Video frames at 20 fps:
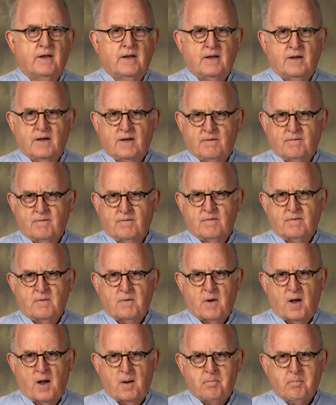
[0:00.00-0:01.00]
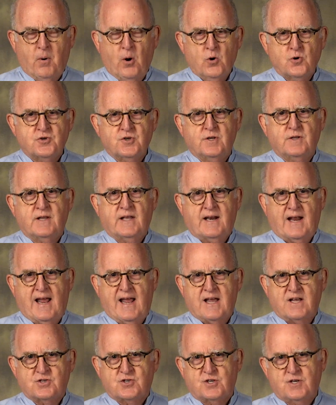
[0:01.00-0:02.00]
A person that
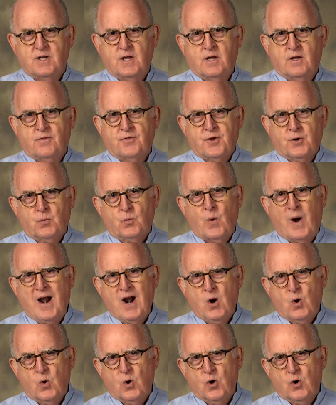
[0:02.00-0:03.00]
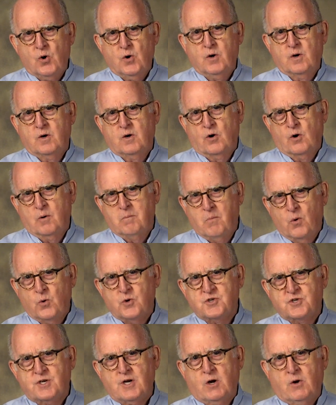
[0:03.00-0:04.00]
has the rarer or more
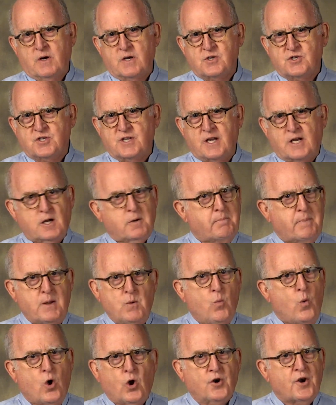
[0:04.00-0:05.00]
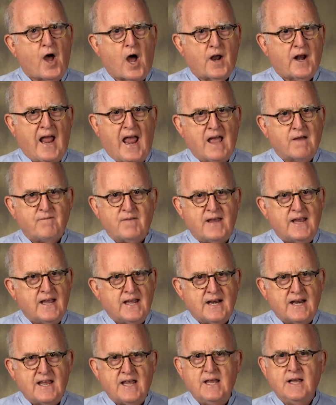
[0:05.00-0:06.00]
serious syncope will not have
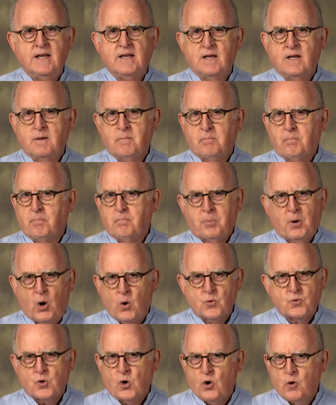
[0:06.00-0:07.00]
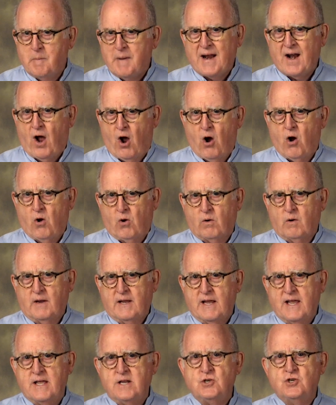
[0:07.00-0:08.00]
any prodrome at all.
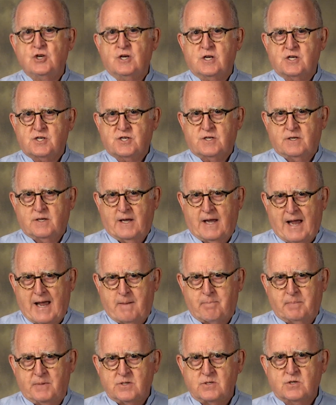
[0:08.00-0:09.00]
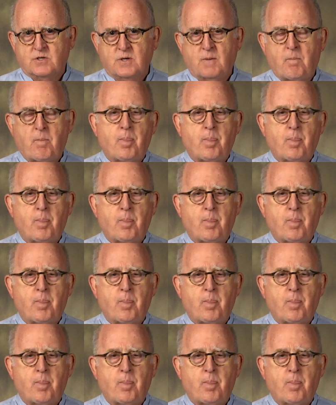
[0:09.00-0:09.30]
It just happens.